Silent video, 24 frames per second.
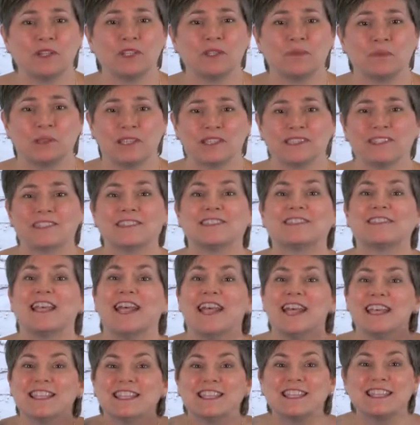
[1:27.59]
expenses,
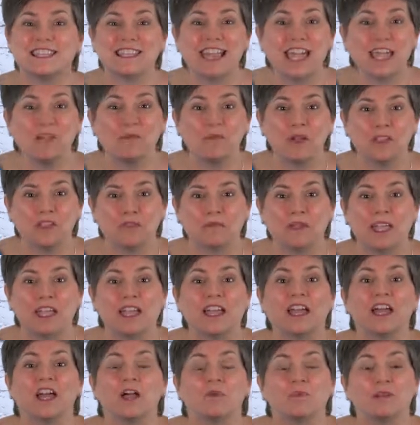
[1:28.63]
stay with
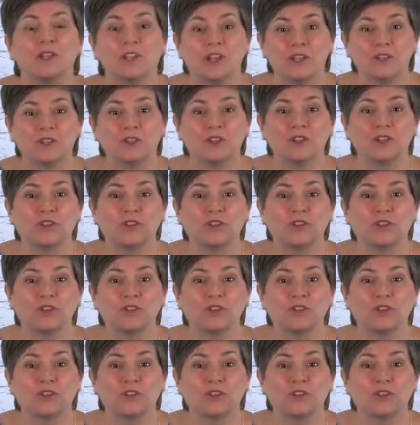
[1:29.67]
me because you're